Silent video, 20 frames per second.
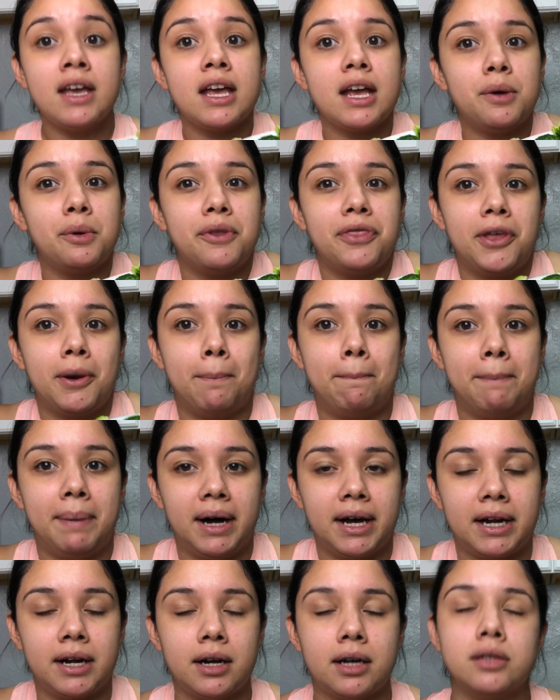And with the
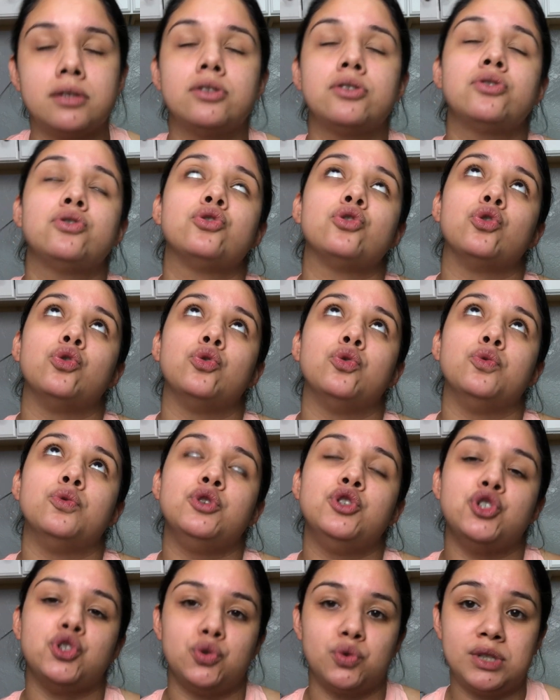butter, it's so
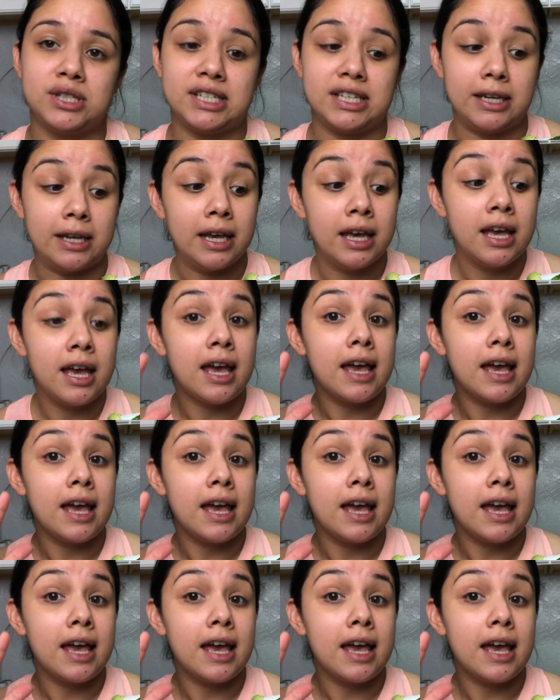juicy.